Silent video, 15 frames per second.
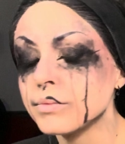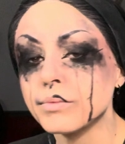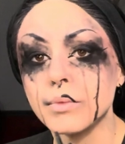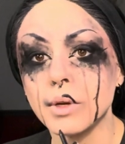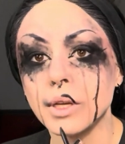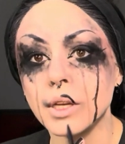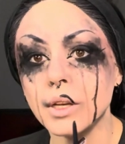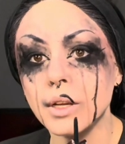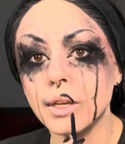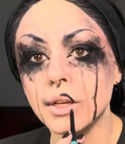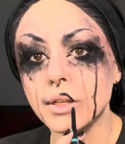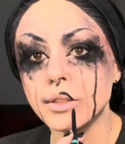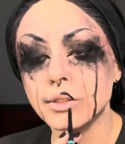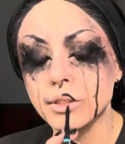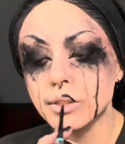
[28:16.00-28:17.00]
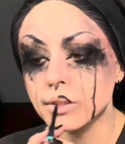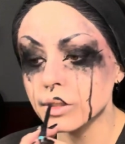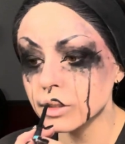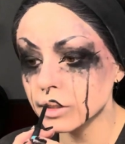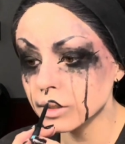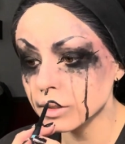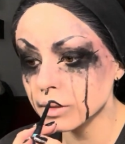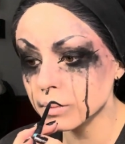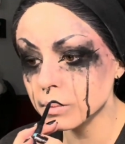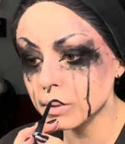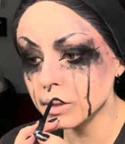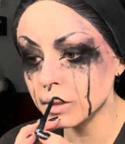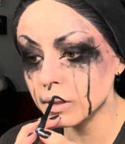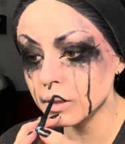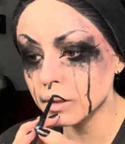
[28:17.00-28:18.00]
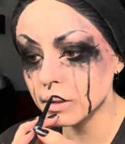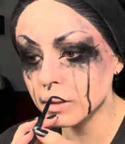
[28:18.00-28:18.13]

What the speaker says: Bring it in just a little bit.